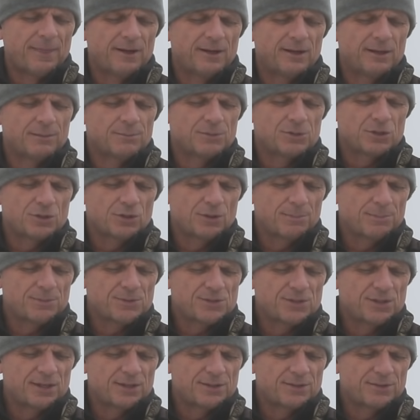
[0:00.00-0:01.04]
And I am sure a
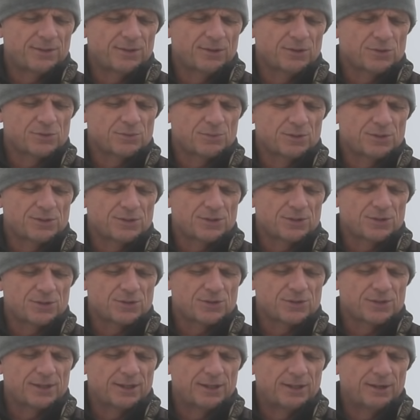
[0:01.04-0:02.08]
percentage of those
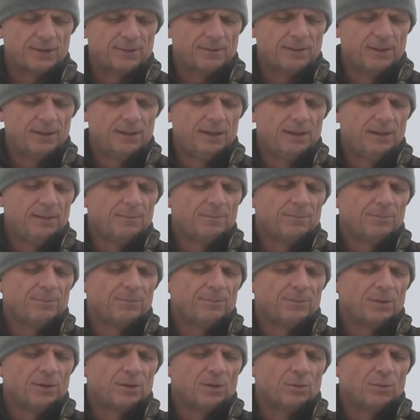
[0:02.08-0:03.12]
researchers I know
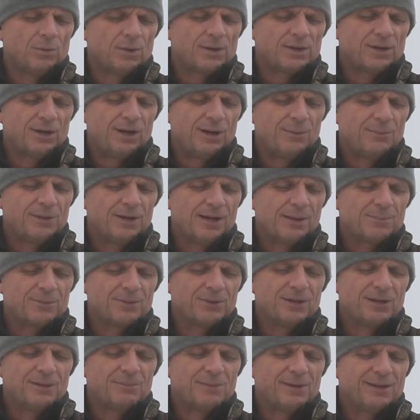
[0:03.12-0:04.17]
will call me up
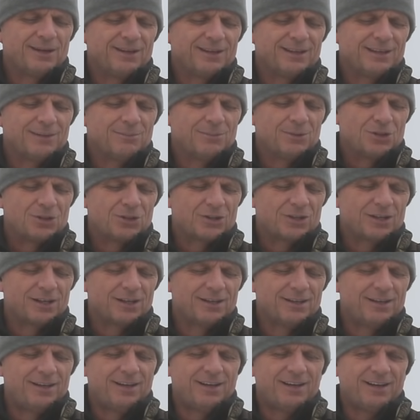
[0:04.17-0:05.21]
or email and give me
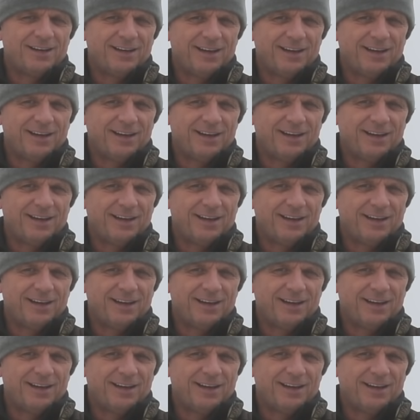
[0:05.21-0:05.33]
shit.